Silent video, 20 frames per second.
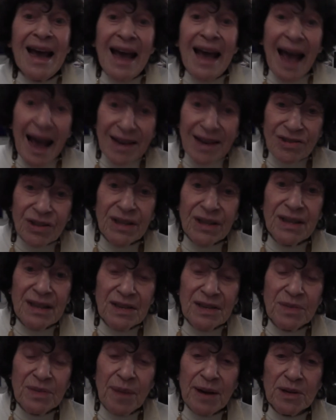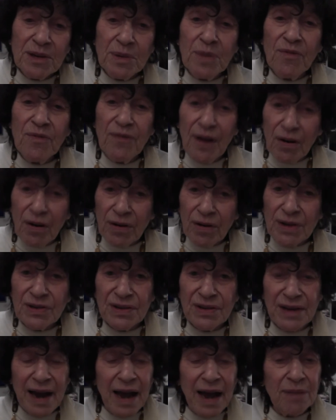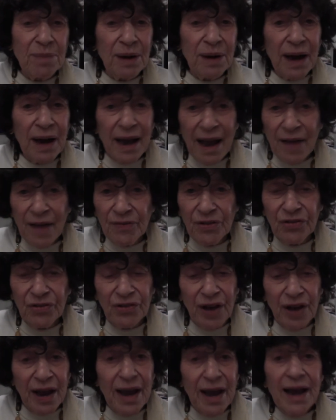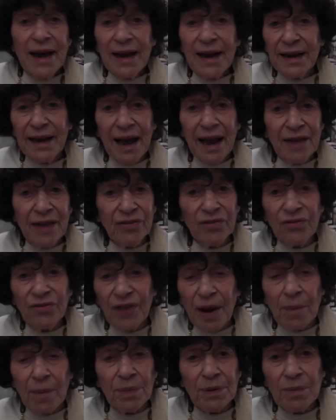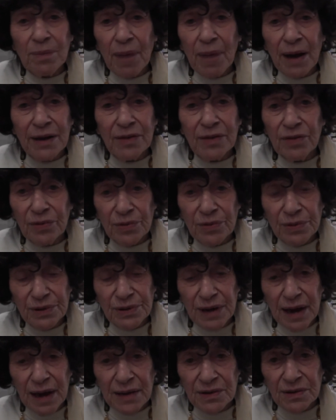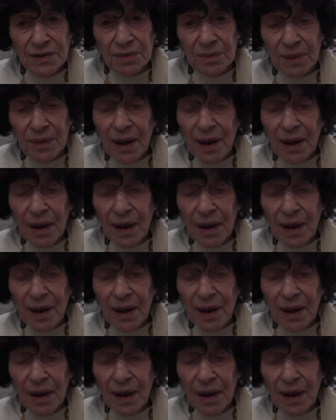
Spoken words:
Actually, this makes me very sad, but I have to say it hasn't dampened my enthusiasm.